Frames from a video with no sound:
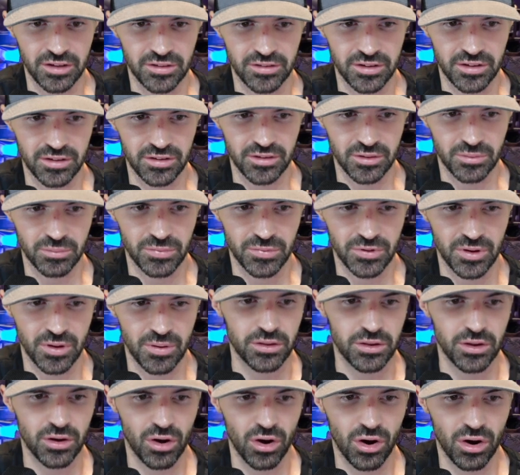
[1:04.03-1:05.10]
Systems.
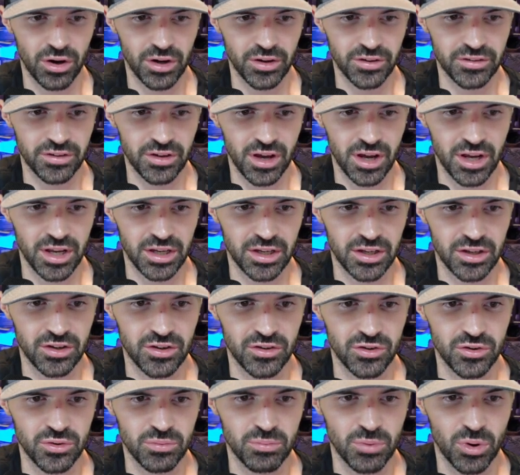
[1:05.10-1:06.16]
The RSI can
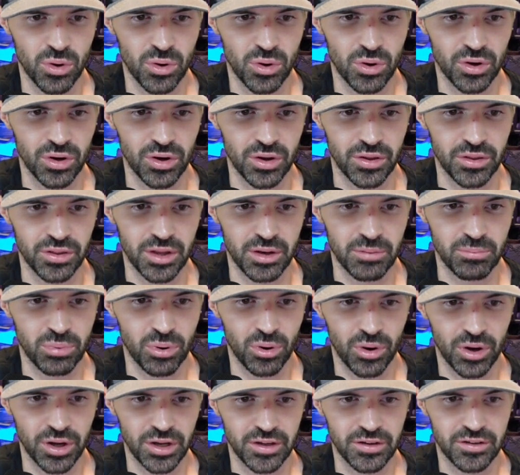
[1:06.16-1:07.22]
do more than
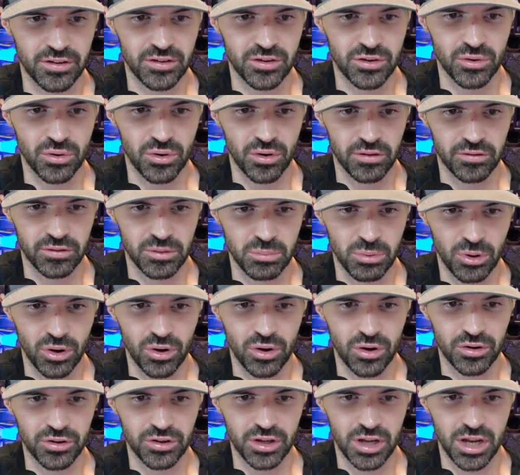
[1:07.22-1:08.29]
point to
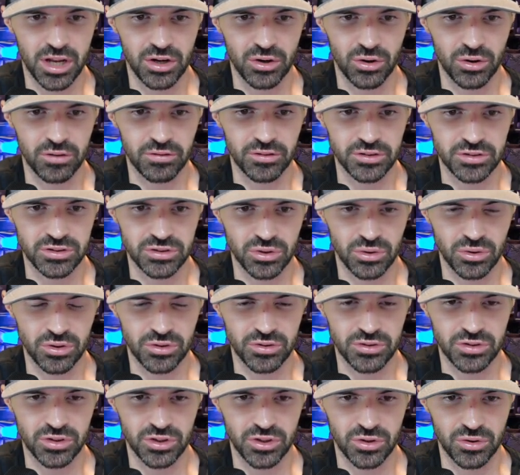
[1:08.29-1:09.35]
overbought and oversold
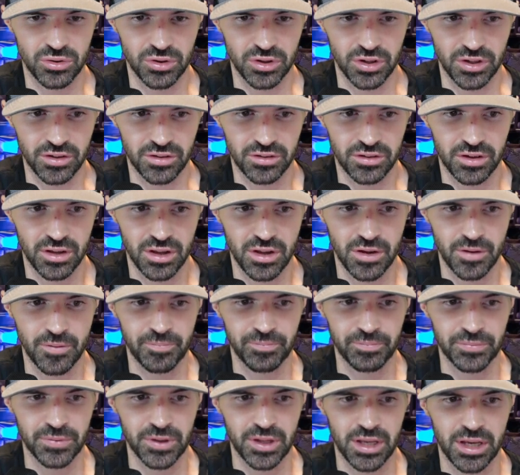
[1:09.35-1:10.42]
securities.
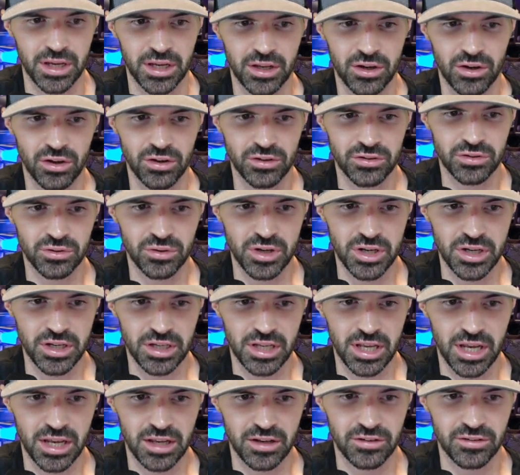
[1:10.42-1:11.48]
It can also
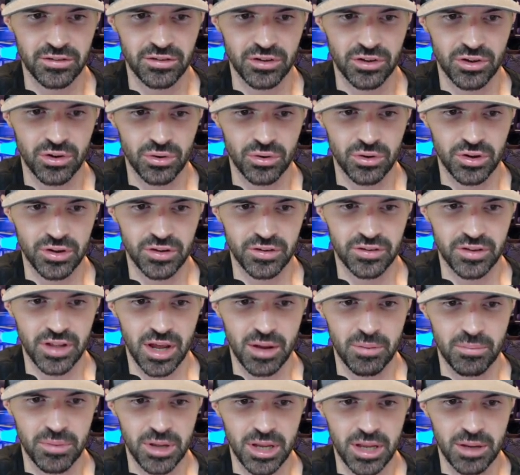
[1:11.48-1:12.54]
indicate securities
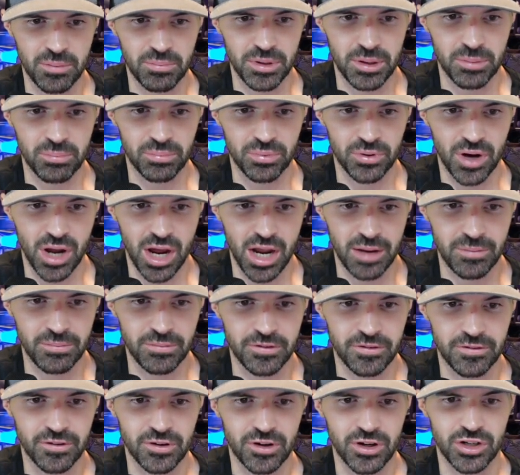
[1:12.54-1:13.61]
that may be
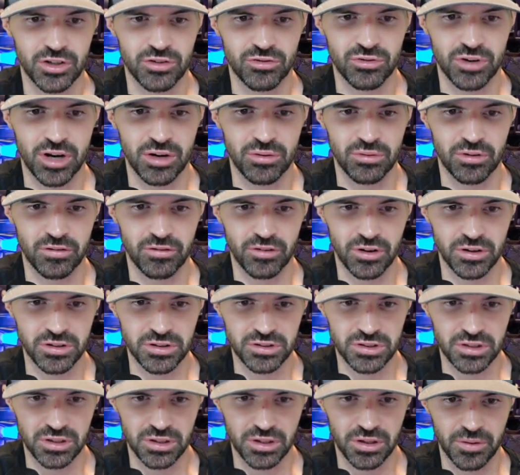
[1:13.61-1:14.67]
primed for a trend
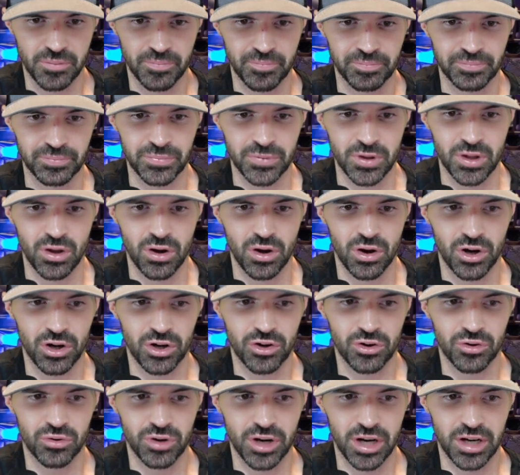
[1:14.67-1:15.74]
reversal or
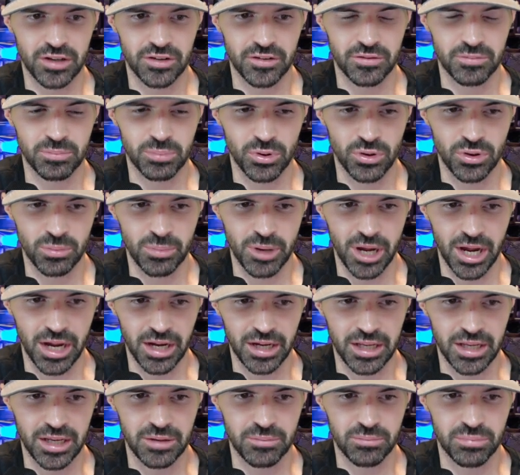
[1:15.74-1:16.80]
corrective pullback
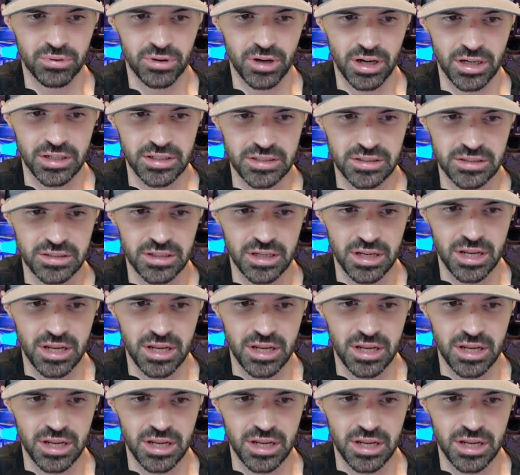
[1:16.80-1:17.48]
in price.